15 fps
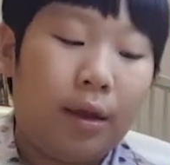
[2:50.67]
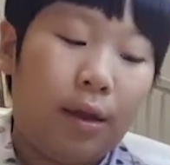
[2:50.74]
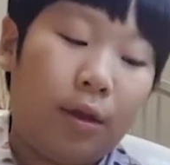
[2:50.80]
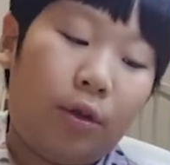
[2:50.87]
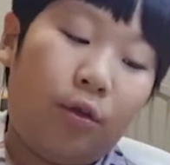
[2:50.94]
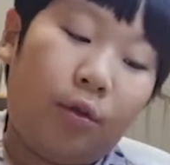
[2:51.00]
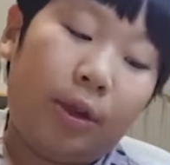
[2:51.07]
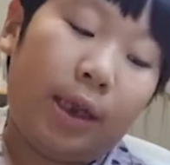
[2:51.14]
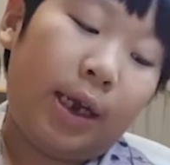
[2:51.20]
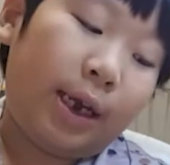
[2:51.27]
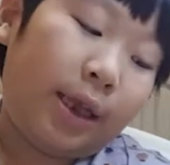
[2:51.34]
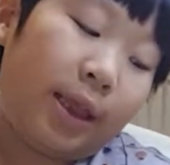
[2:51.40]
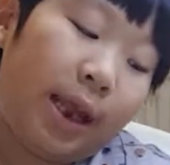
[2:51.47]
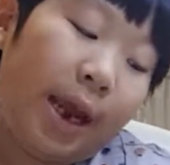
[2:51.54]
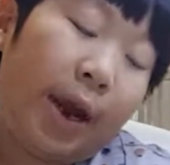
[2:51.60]
Do you think
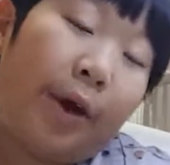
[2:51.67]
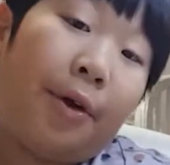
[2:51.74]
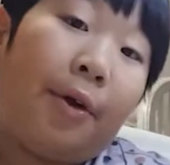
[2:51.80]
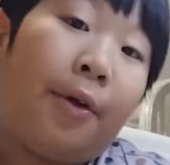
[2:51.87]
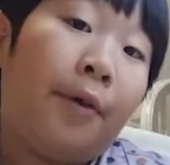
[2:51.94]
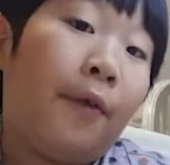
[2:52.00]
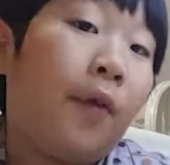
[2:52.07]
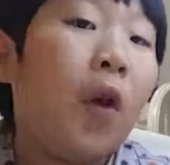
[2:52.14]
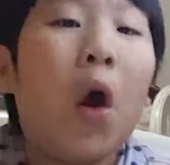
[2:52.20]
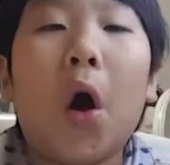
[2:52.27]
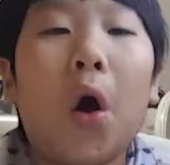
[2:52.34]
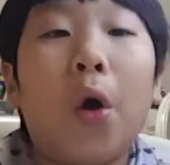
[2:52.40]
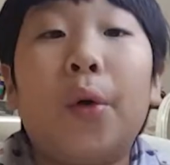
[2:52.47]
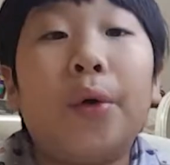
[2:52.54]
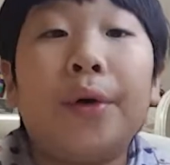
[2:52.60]
it's there?
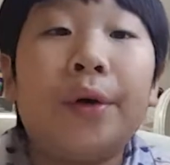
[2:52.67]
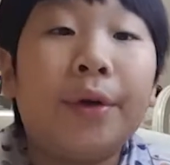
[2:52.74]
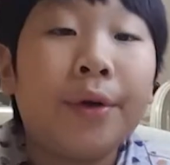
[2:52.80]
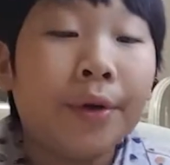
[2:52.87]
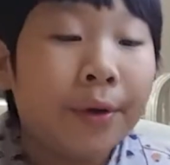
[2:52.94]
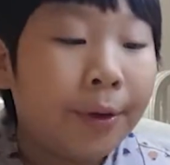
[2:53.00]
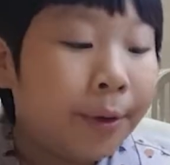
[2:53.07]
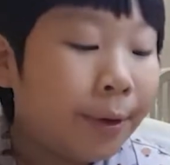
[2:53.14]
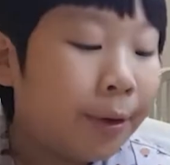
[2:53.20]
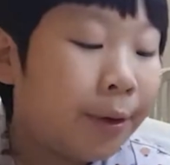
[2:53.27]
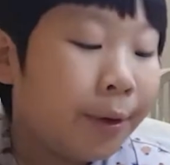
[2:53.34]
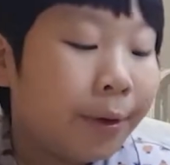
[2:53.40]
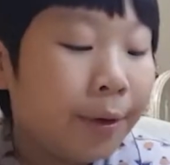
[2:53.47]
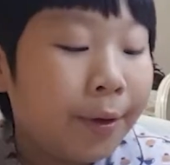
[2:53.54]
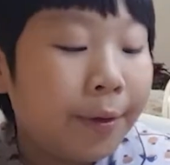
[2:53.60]
No.
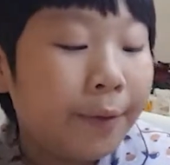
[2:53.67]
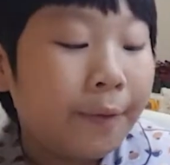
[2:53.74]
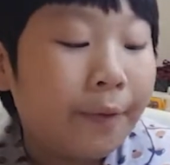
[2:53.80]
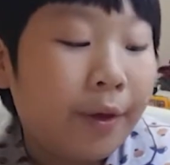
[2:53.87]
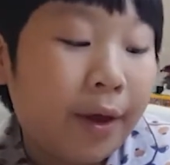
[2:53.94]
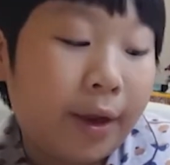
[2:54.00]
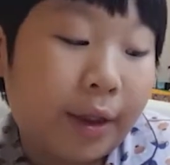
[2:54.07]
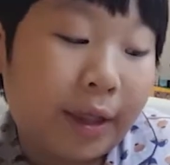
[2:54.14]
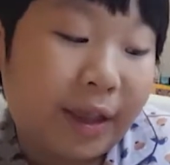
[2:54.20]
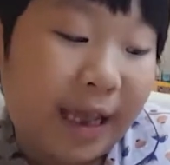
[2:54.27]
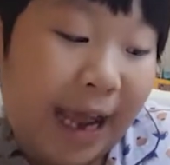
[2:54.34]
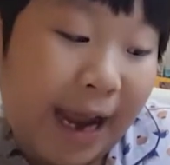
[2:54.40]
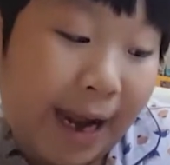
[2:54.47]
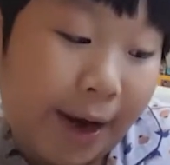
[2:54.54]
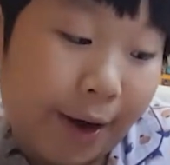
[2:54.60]
It's
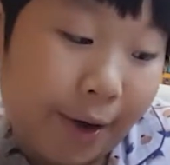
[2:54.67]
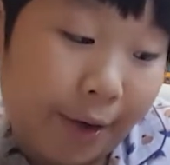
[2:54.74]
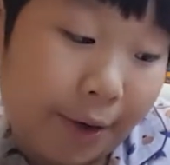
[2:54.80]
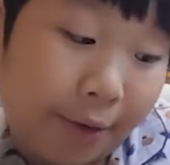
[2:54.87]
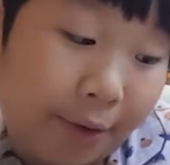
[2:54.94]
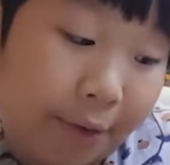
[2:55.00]
there.